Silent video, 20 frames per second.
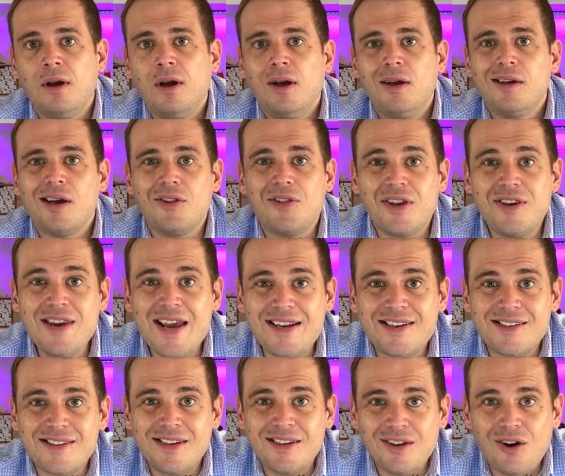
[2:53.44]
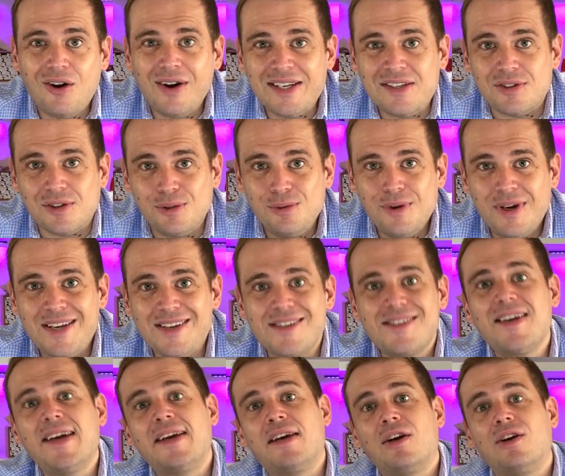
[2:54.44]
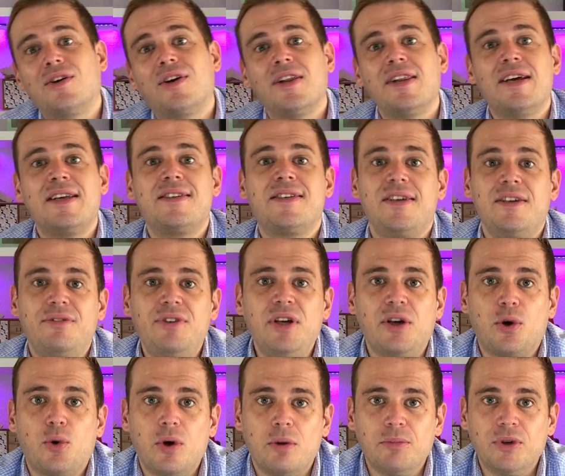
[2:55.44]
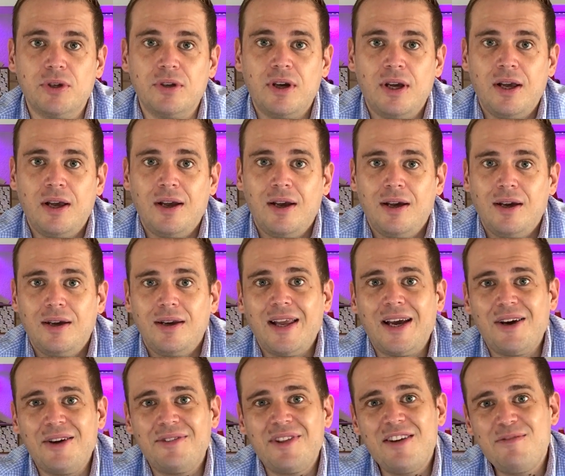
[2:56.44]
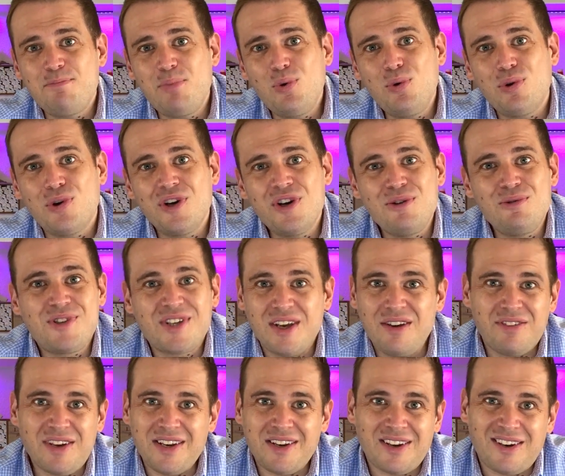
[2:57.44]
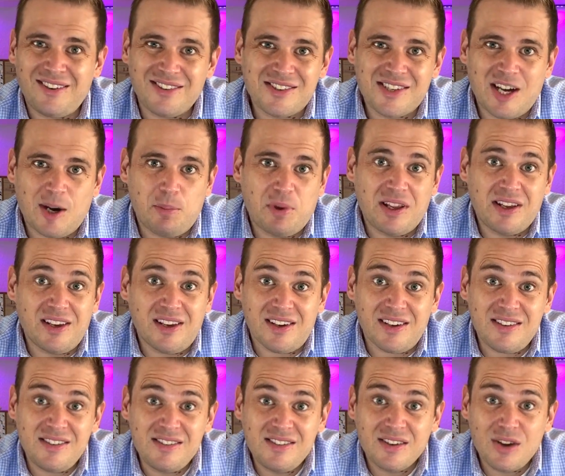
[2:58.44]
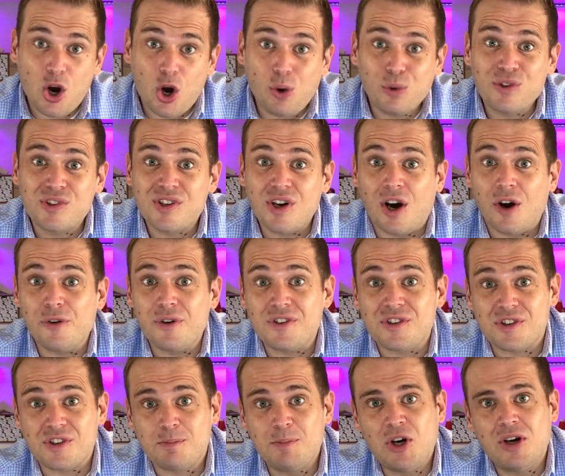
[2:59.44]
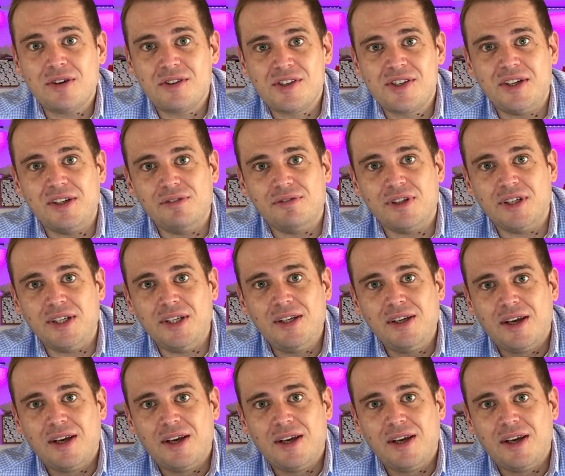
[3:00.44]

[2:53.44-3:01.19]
Now, the next thing I do is take a look at their TV equipment. Now, if they've bought a new TV in the last couple of years, odds are it's a smart TV